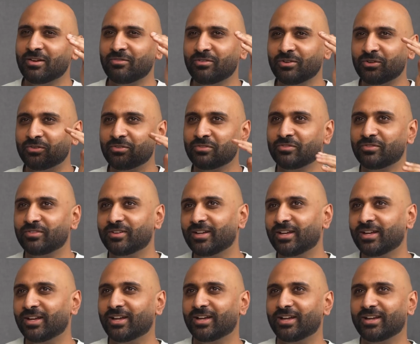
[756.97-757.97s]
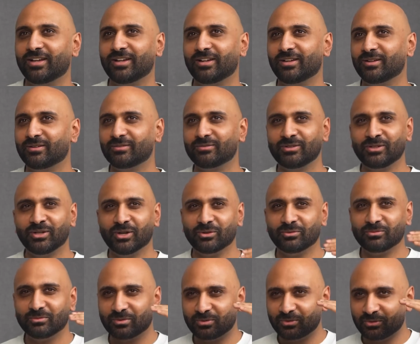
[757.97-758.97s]
level of, you
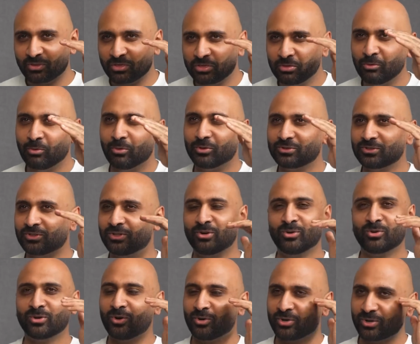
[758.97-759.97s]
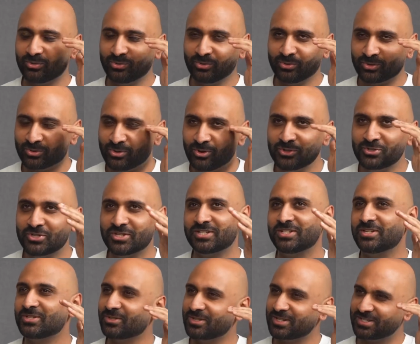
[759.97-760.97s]
know, thought or
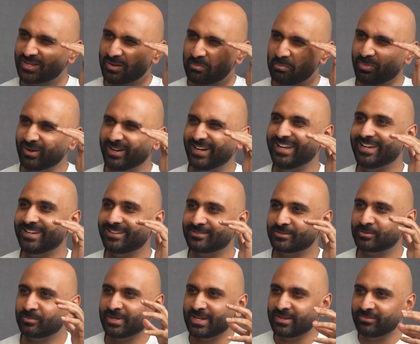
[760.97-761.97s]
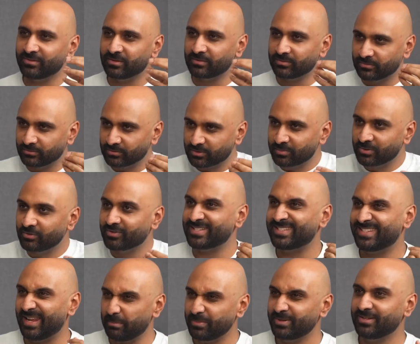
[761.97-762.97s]
consciousness on a certain plane to be
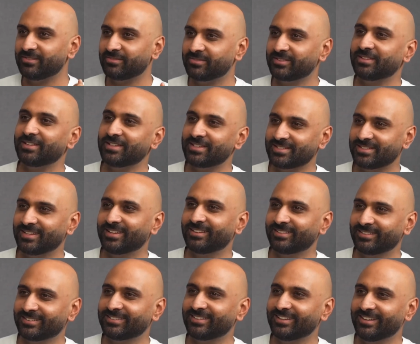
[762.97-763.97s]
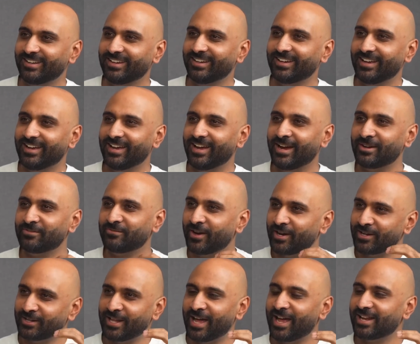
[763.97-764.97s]
receptive to these things. I
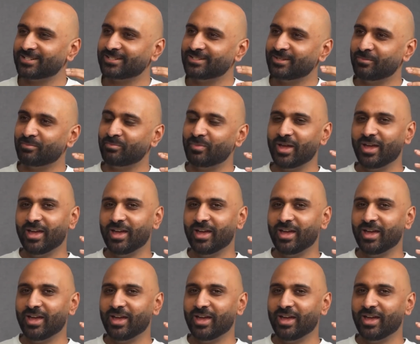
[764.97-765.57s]
find that's the